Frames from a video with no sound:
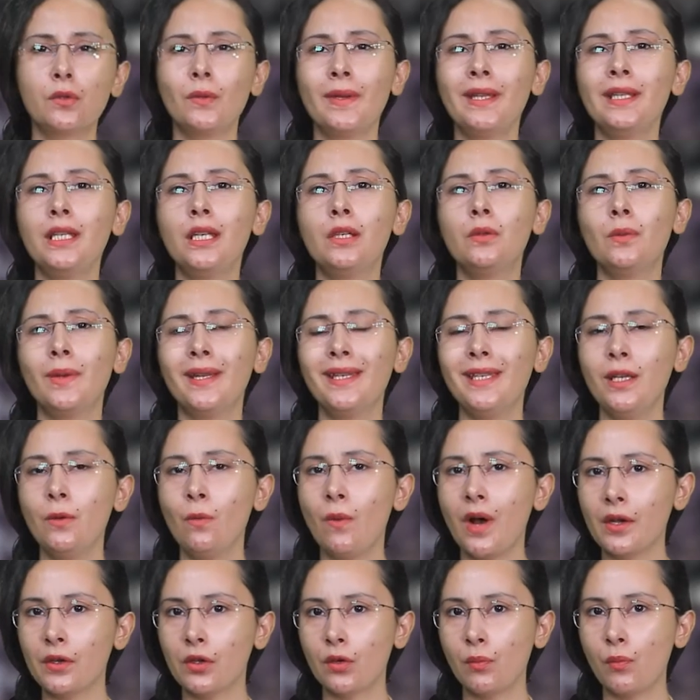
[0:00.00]

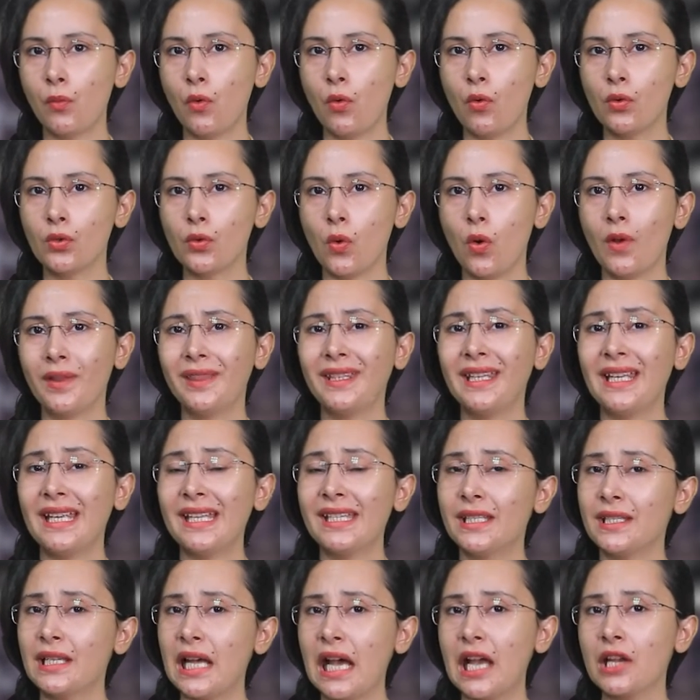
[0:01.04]
2021 report on the
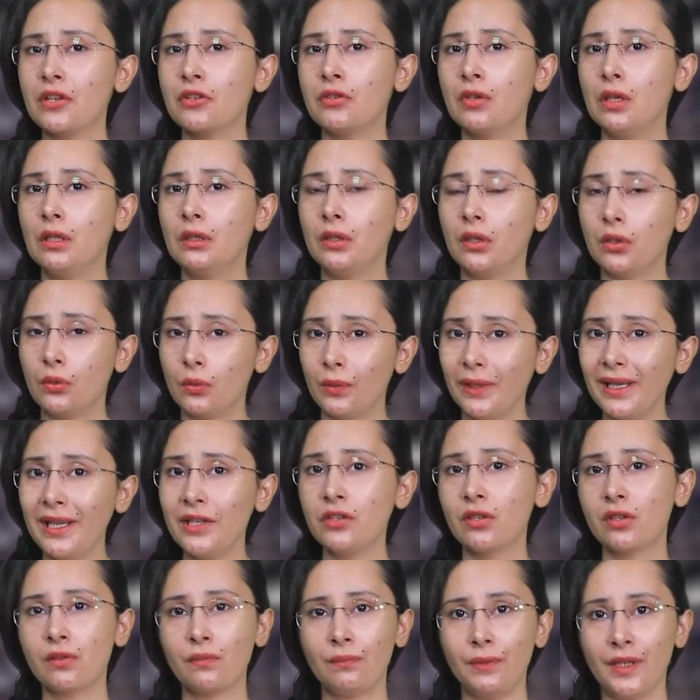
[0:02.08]
international
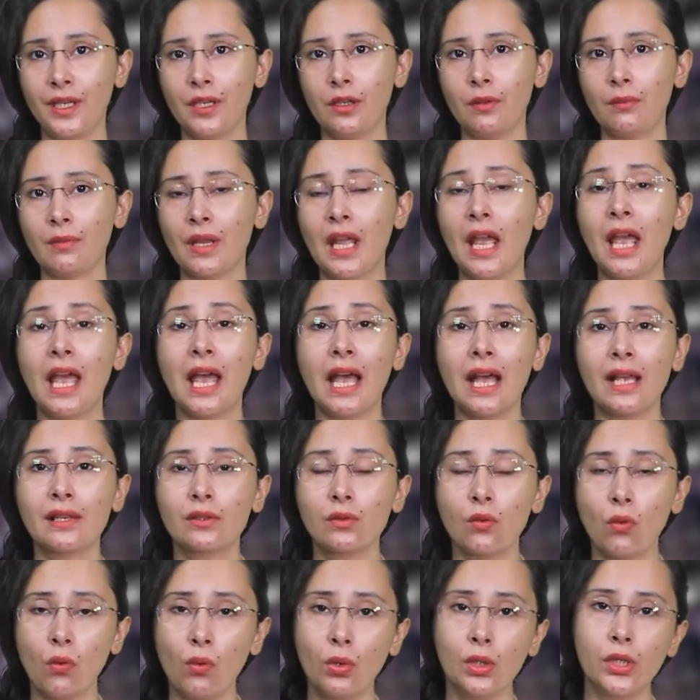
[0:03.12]
religious freedom
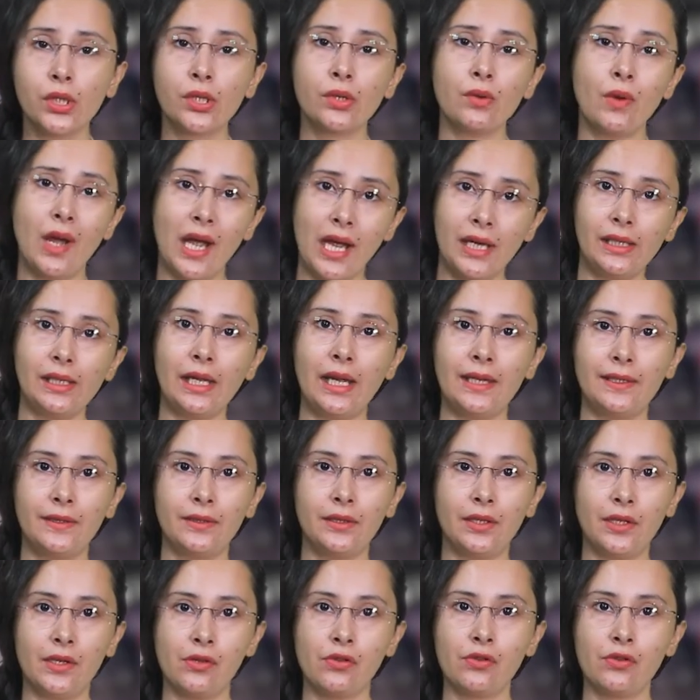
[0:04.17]
has also highlighted the